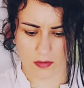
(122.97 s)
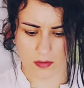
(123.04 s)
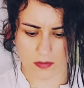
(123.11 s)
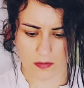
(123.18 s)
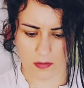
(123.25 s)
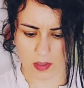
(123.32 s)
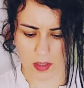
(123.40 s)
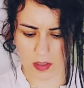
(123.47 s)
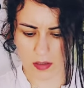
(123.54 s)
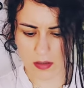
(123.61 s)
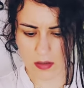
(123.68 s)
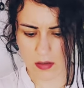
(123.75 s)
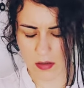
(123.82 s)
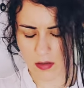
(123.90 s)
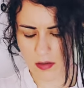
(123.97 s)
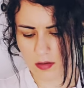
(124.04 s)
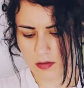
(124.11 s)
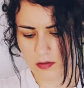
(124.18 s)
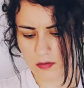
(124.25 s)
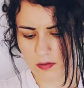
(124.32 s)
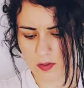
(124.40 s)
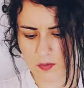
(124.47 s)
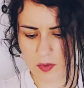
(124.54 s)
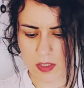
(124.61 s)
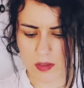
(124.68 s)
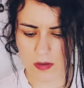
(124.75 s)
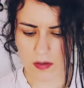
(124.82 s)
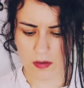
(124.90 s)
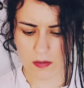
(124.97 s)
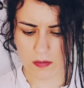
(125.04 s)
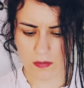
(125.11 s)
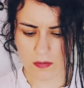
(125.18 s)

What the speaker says: Okay, what's beneath you?